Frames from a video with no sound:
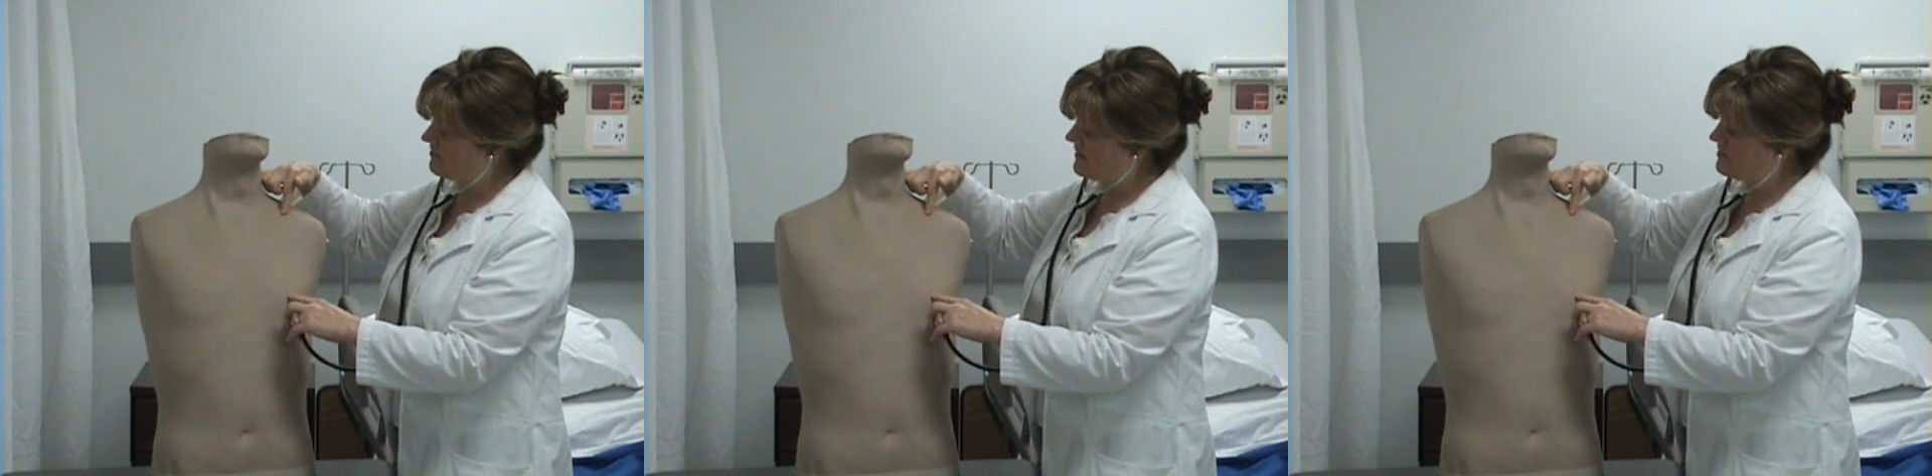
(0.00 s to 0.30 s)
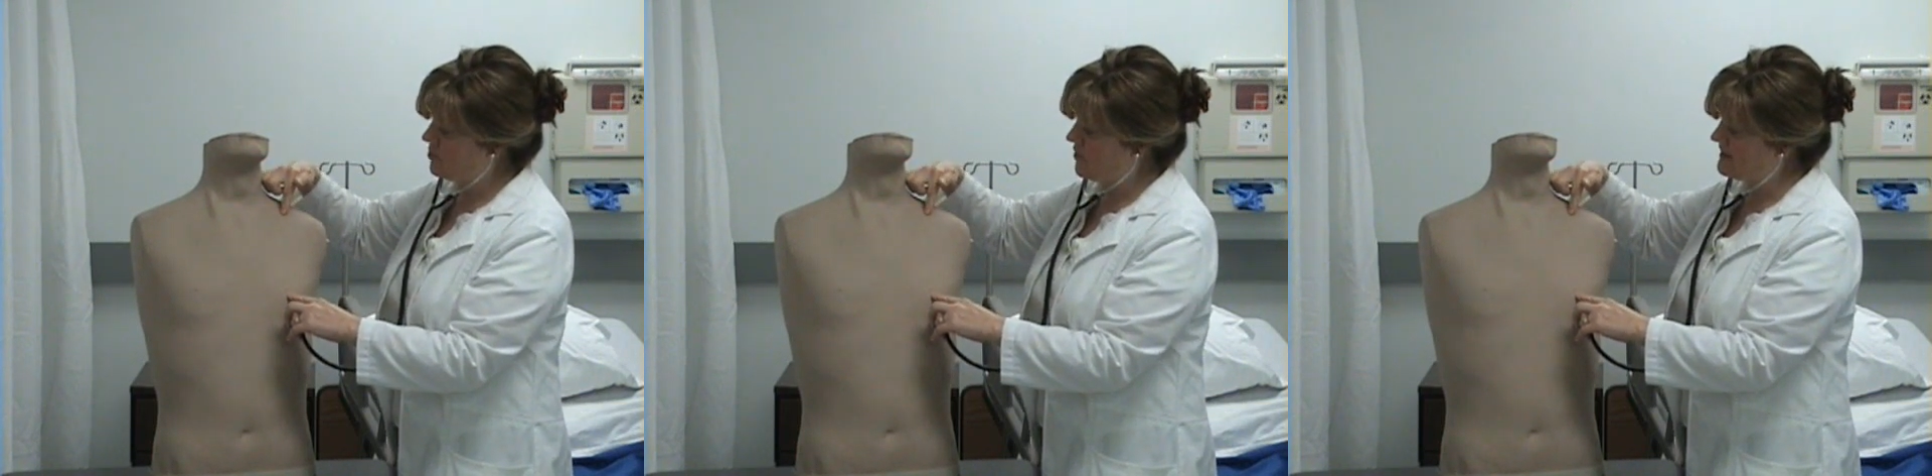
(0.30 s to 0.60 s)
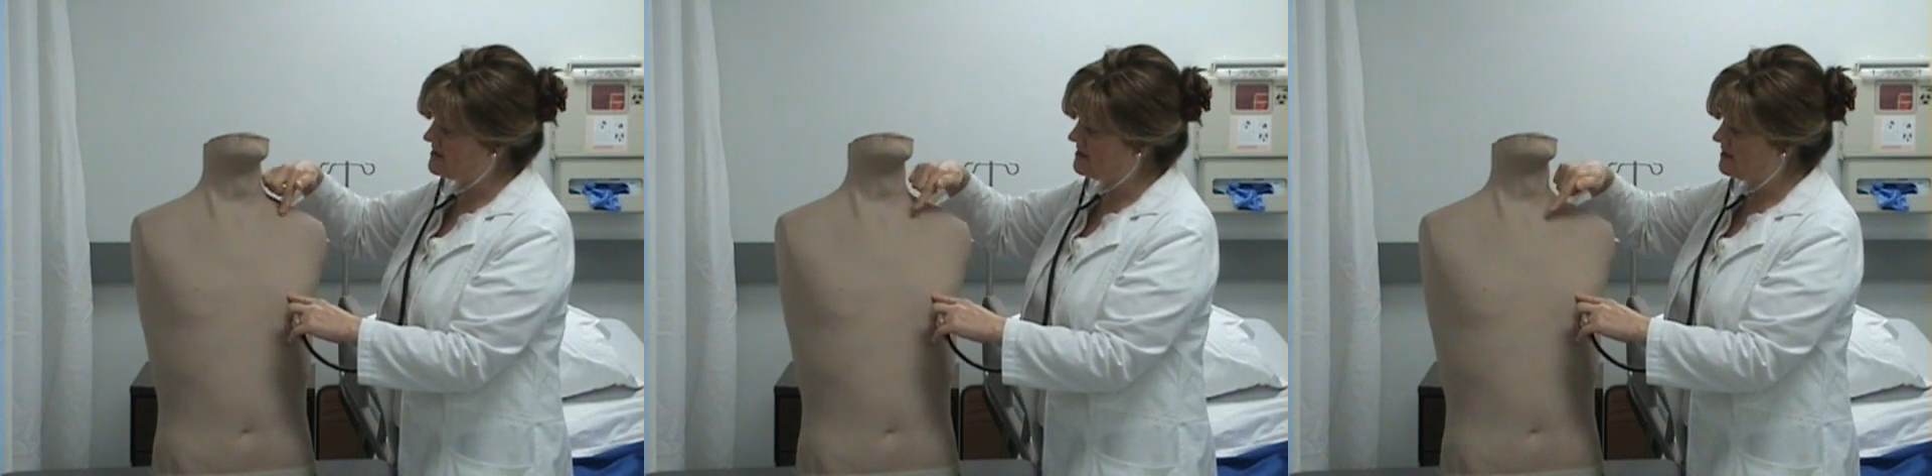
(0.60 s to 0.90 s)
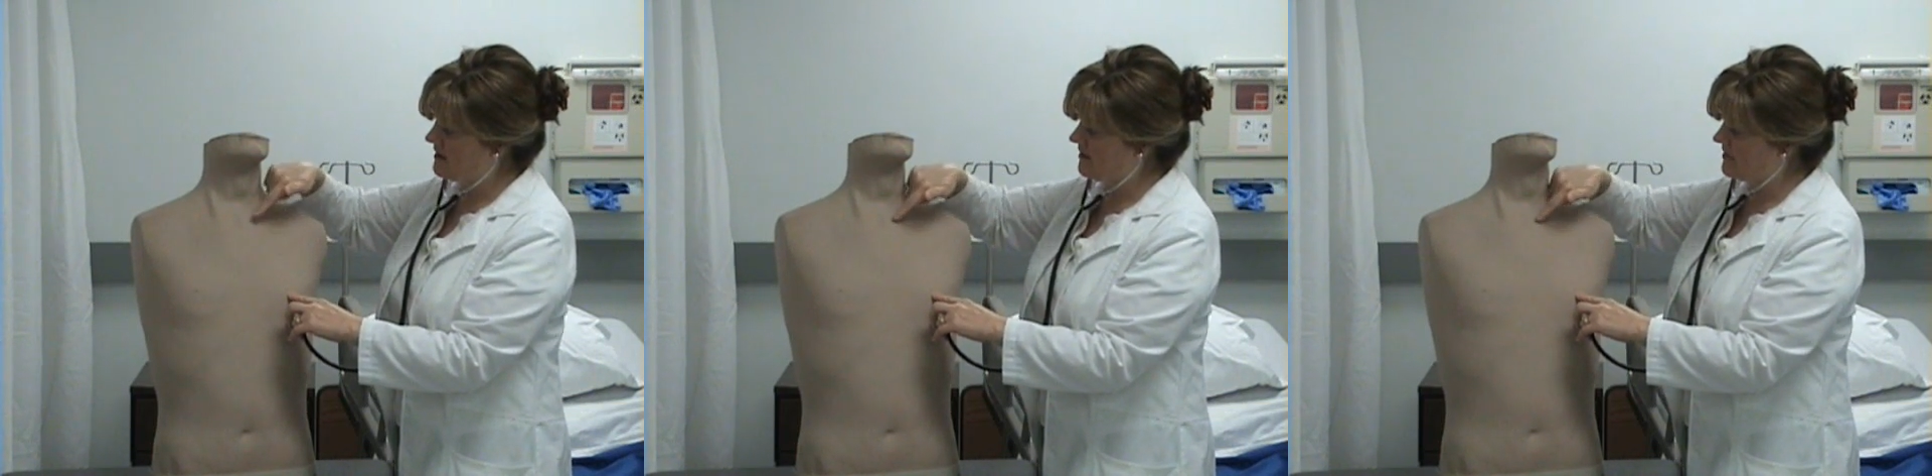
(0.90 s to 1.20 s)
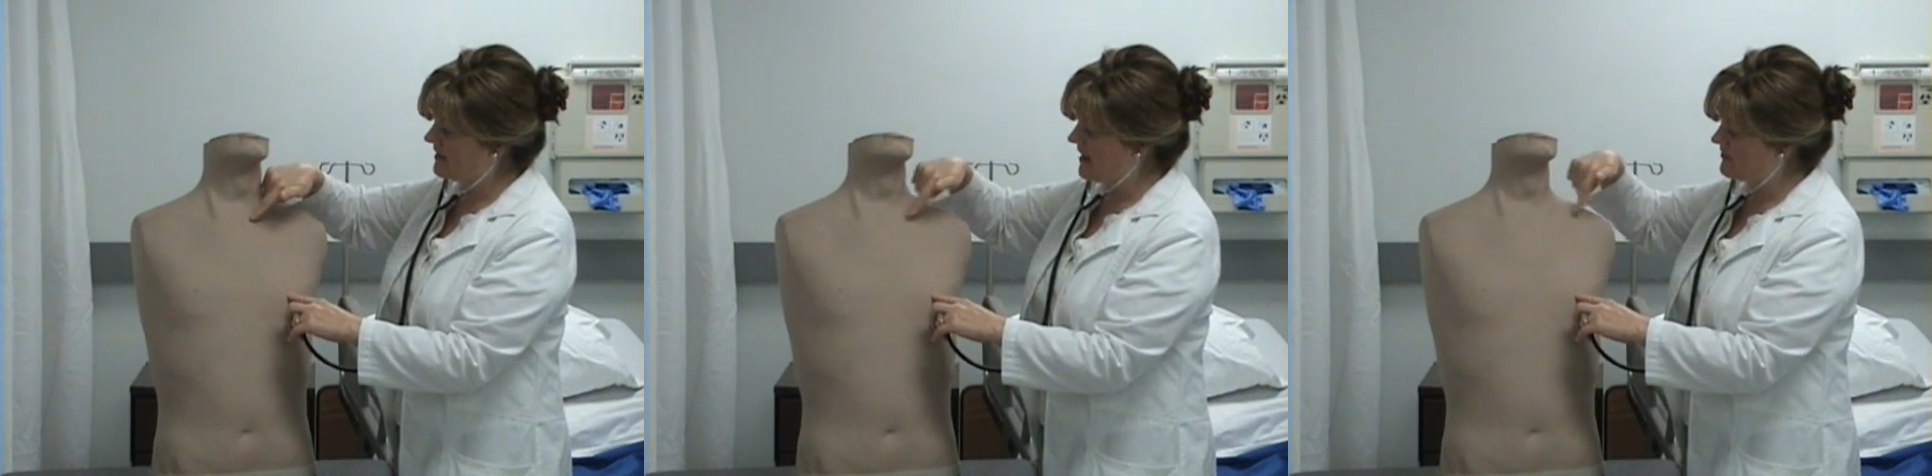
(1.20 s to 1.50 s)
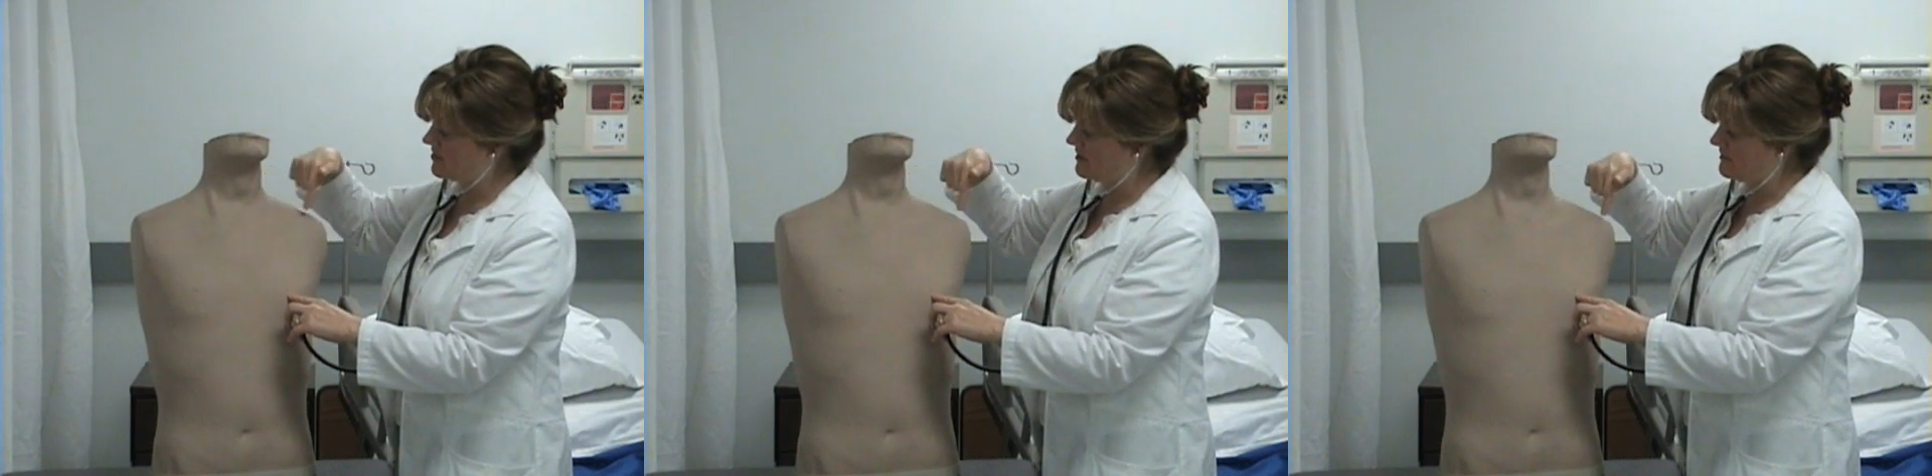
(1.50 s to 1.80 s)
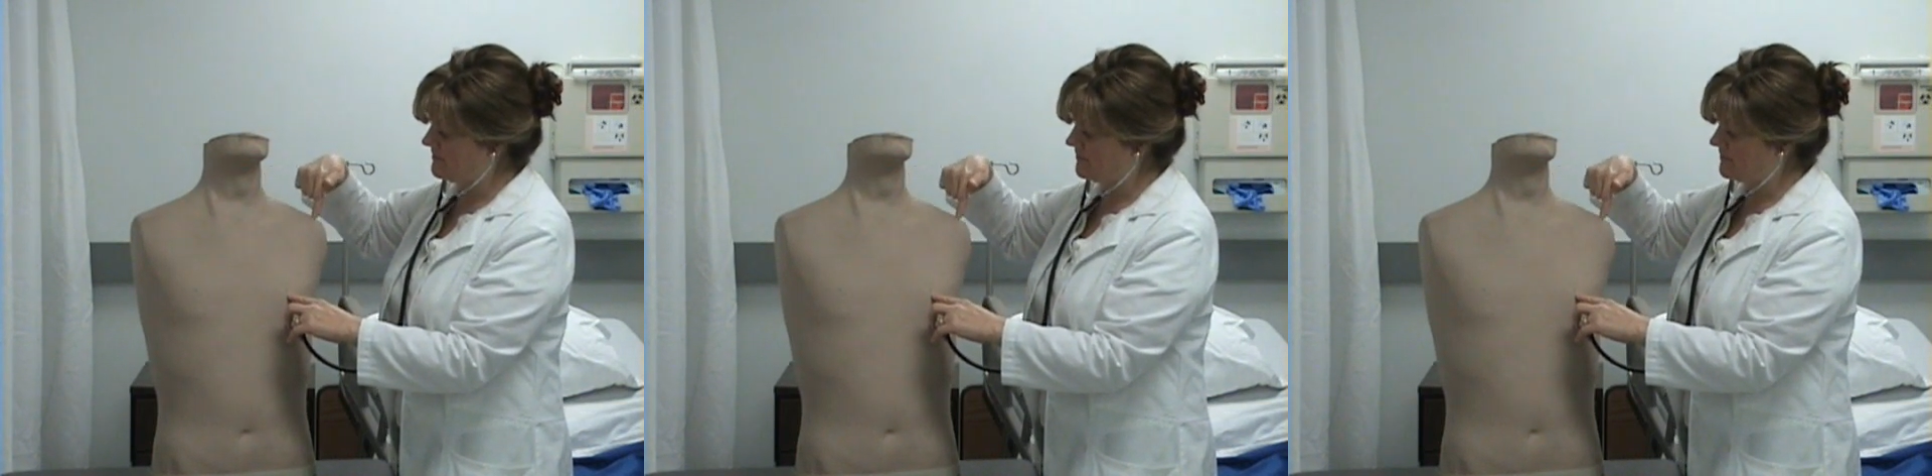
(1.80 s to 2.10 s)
midpoint of the clavicle.